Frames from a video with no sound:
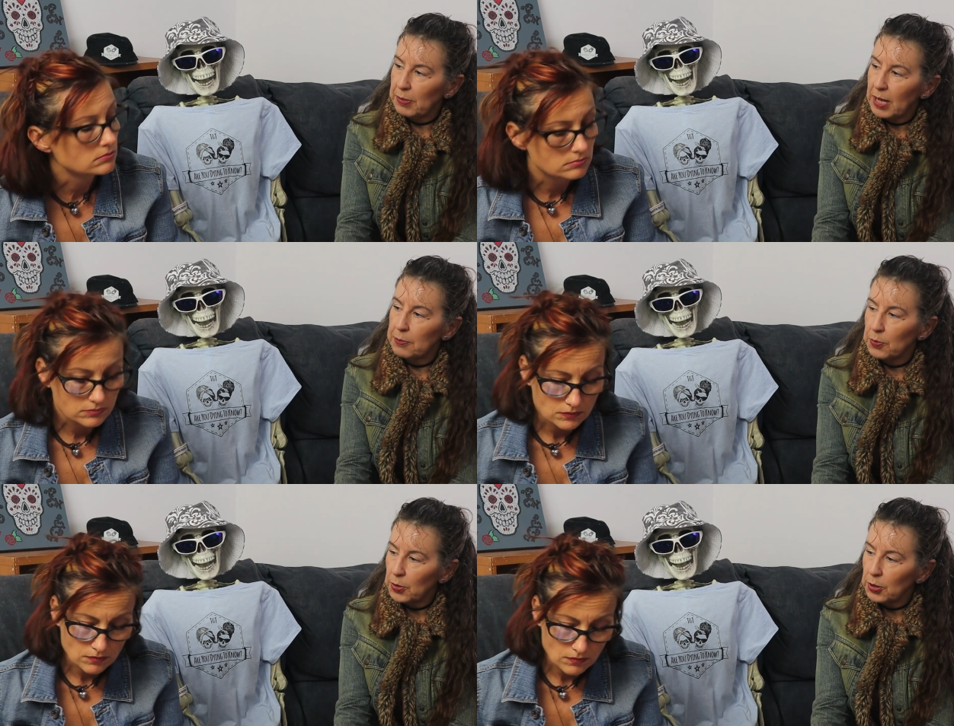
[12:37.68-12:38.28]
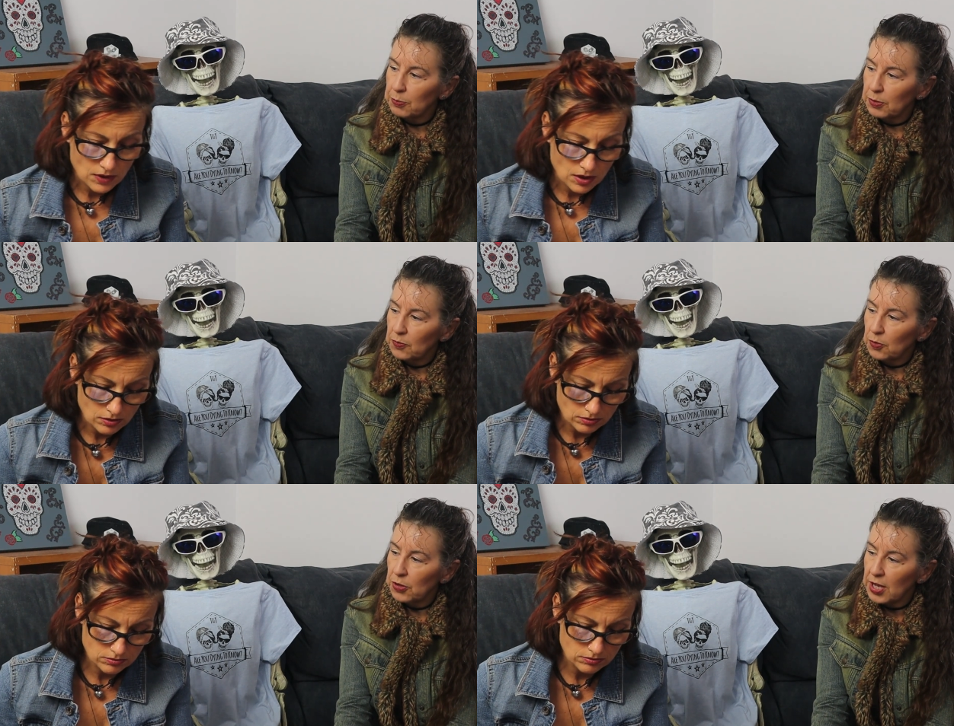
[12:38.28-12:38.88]
Speaker 1: the paperwork
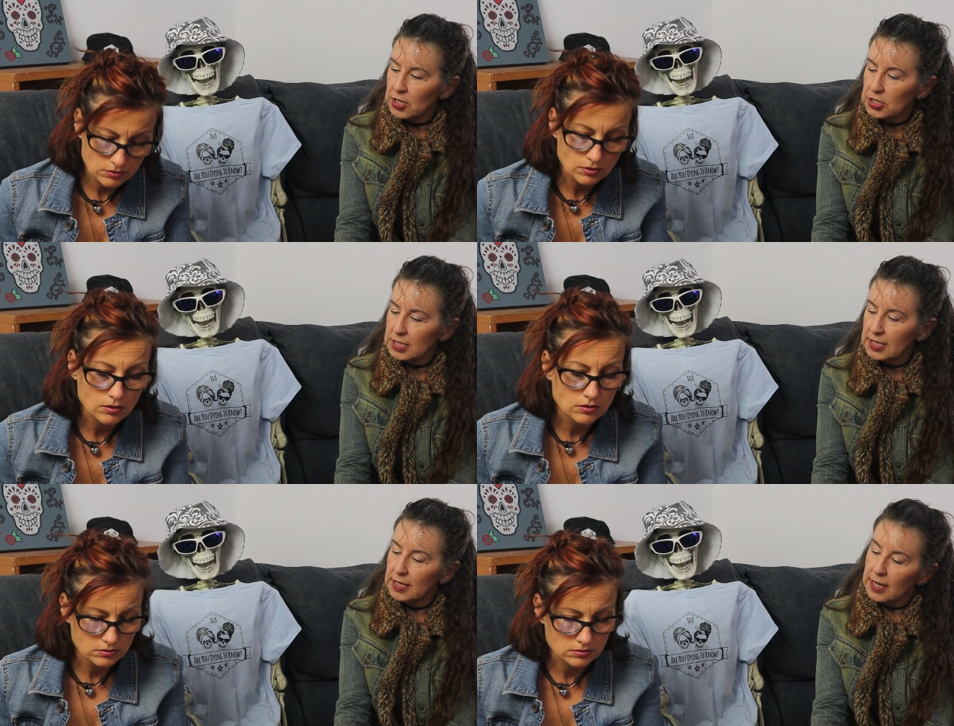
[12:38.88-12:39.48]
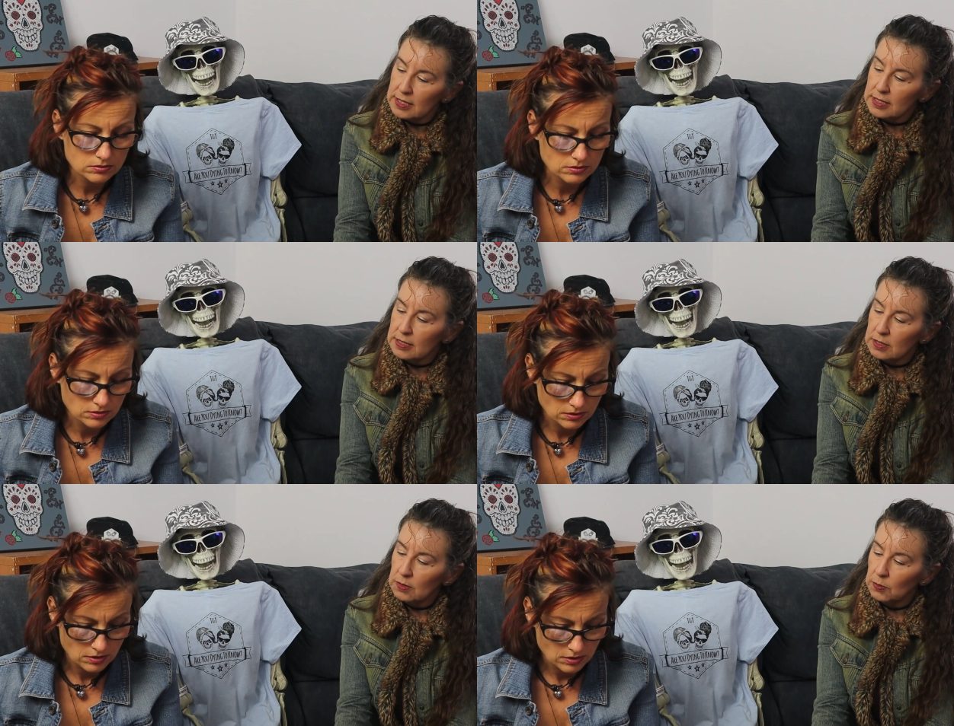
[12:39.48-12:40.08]
before they actually say,
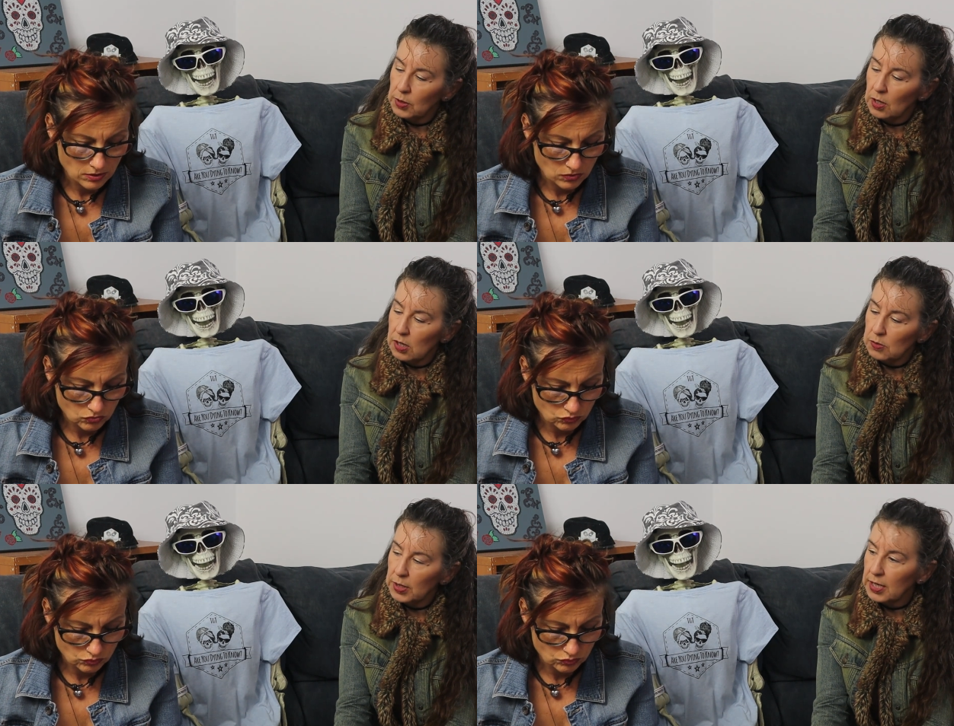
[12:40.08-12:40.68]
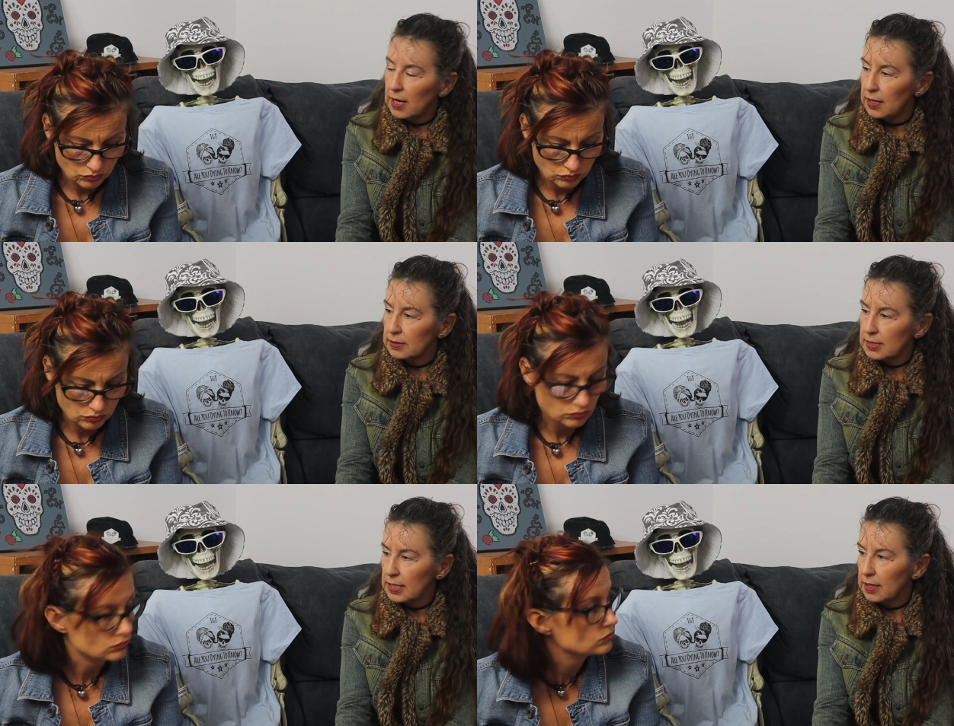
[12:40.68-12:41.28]
yes, we are, we
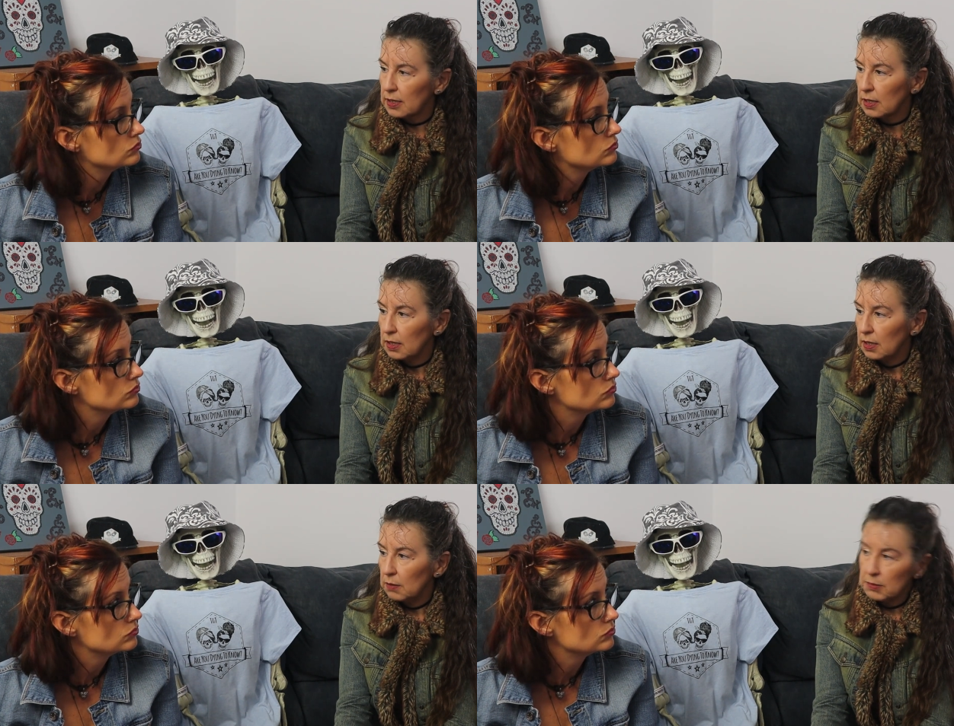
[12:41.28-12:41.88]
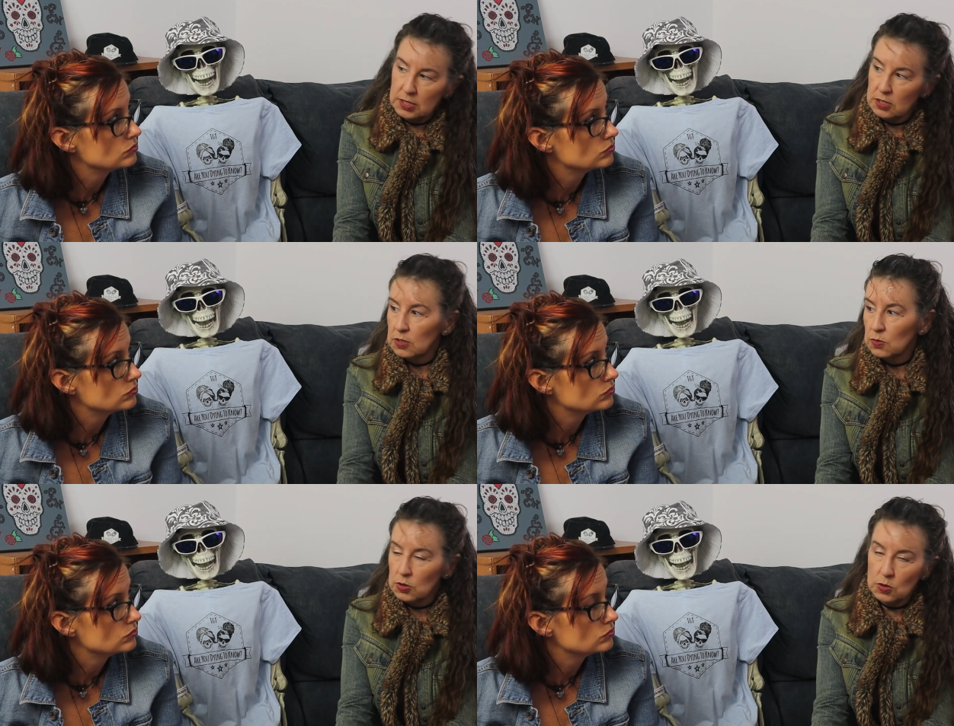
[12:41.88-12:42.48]
can take Mr.
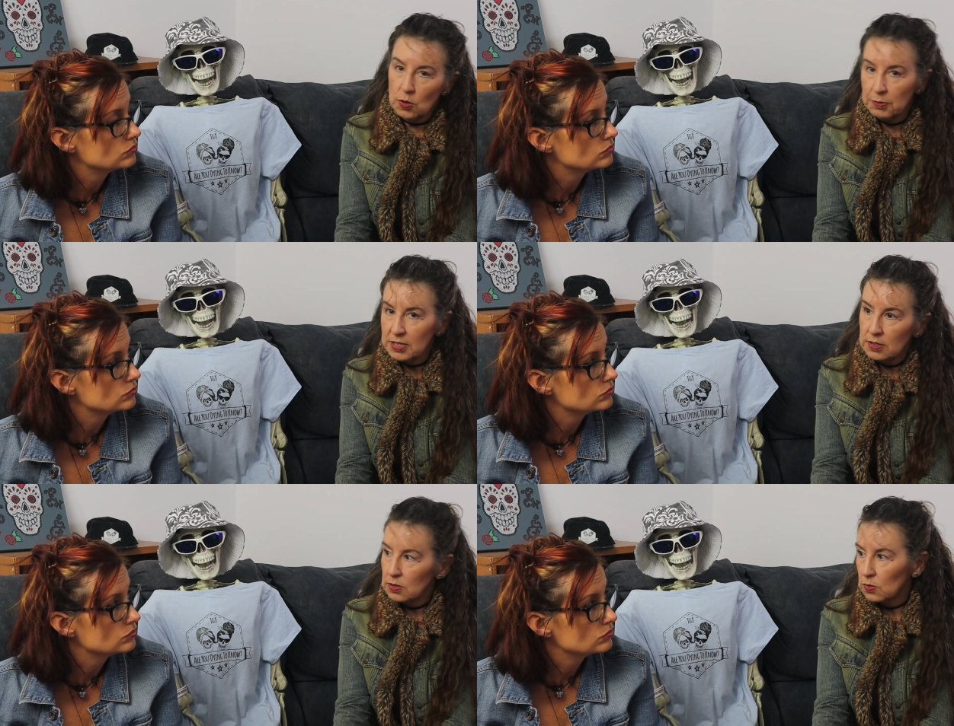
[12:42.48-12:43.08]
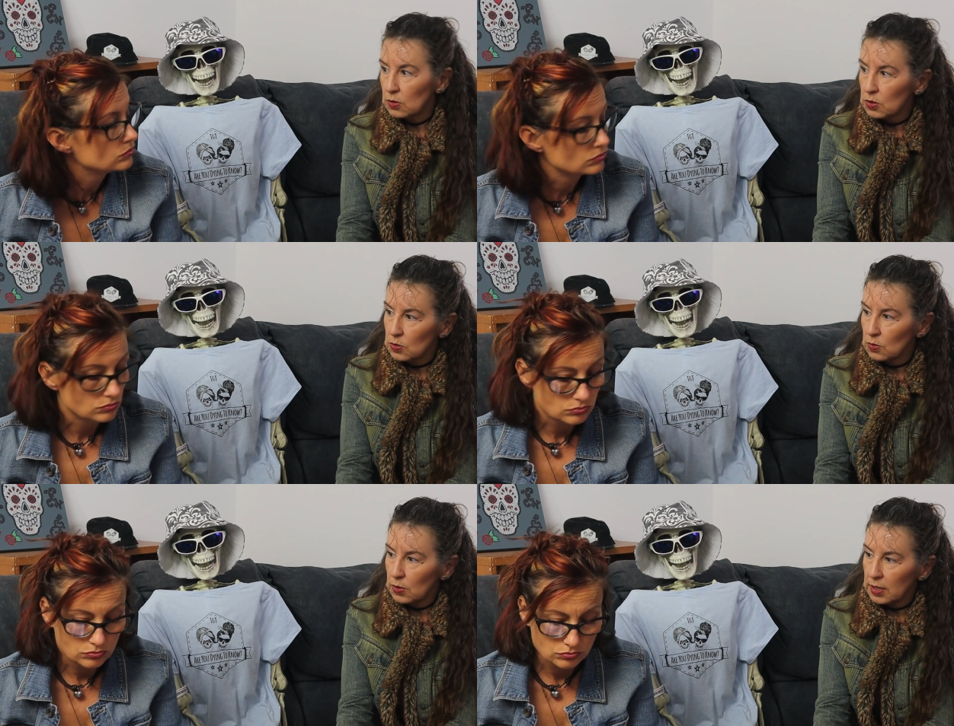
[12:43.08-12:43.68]
So and so, Mrs. So and
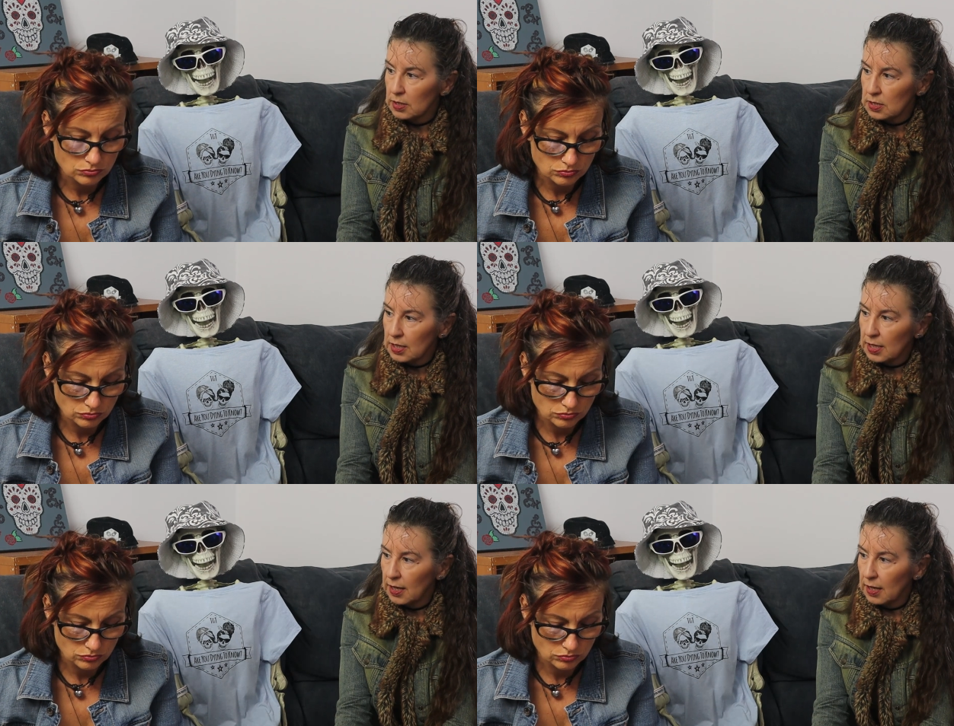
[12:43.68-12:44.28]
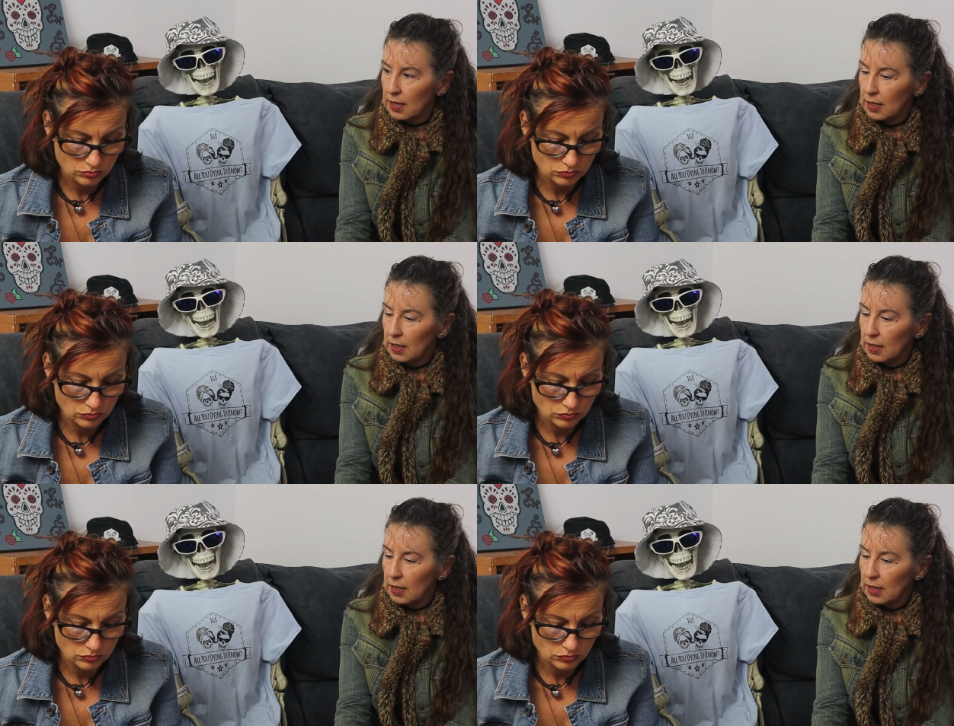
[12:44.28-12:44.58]
so into care.